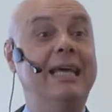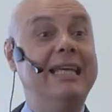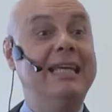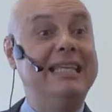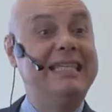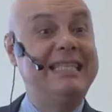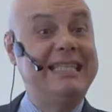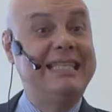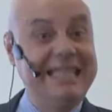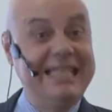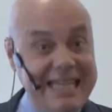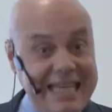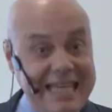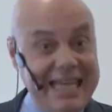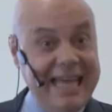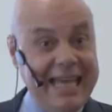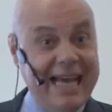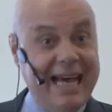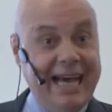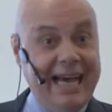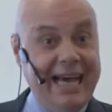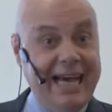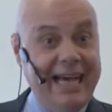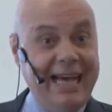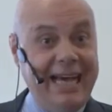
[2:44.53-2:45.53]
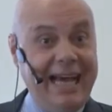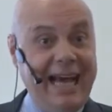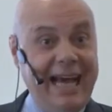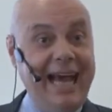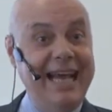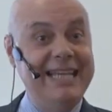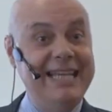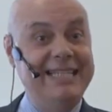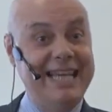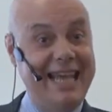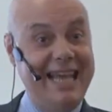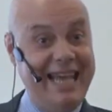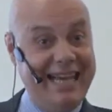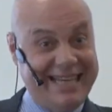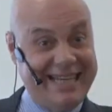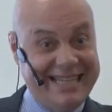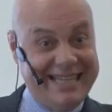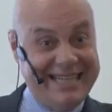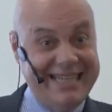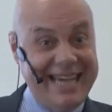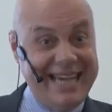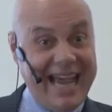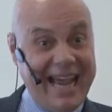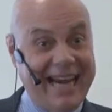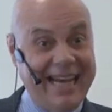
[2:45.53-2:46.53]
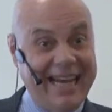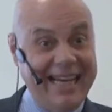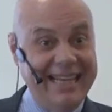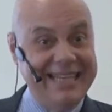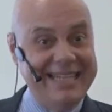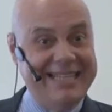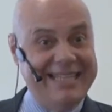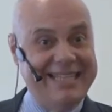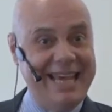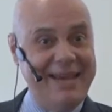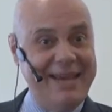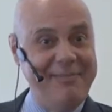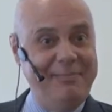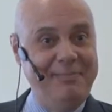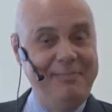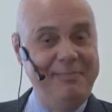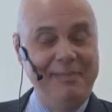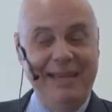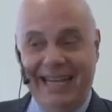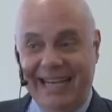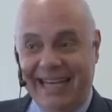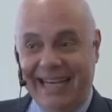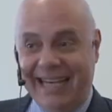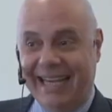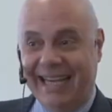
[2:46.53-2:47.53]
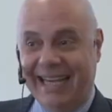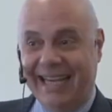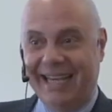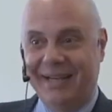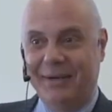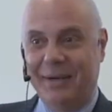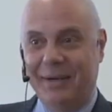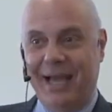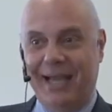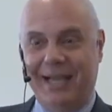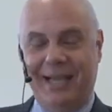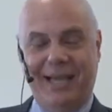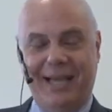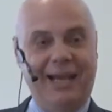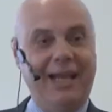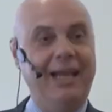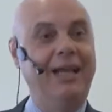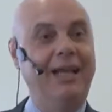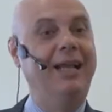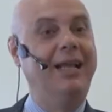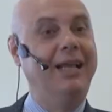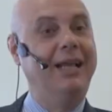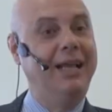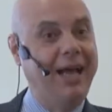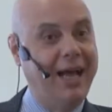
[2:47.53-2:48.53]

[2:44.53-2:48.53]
Sia has exactly the same meaning in Hungary.